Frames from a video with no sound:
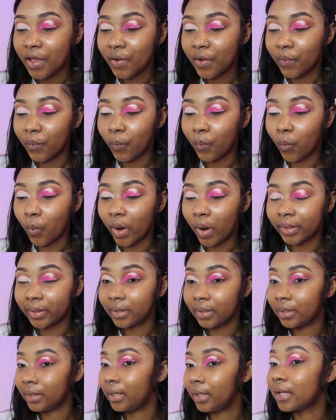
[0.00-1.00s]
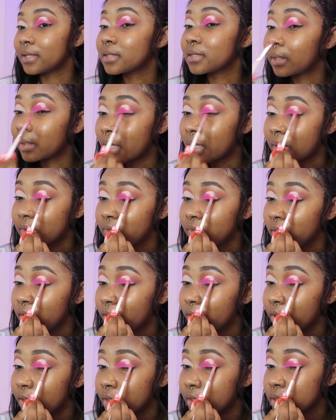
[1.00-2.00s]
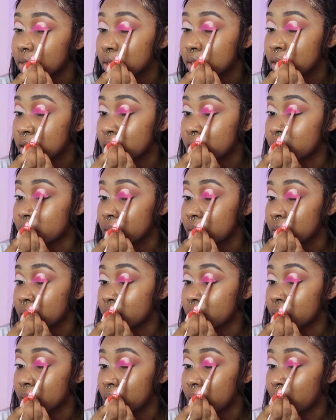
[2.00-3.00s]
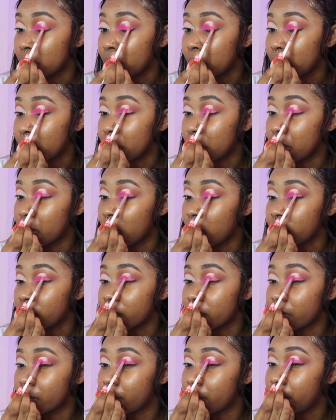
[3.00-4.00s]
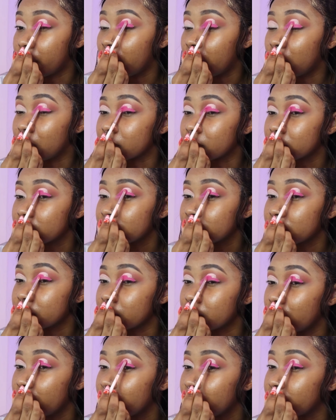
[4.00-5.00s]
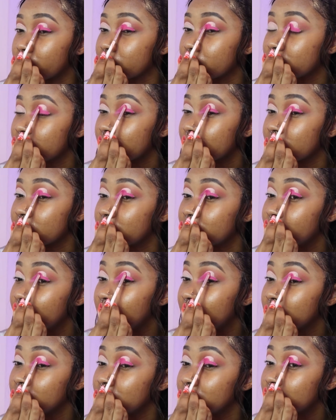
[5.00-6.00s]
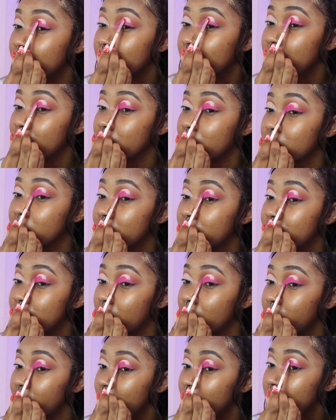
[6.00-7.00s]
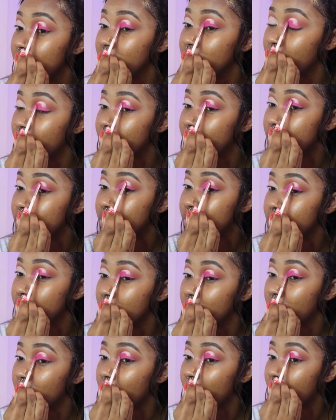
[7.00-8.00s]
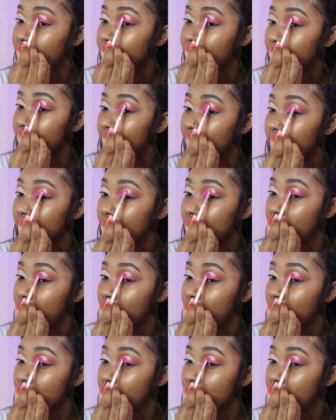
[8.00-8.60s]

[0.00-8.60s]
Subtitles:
one lesson that I've learned over the past, I don't know, 6 months is definitely going to equip me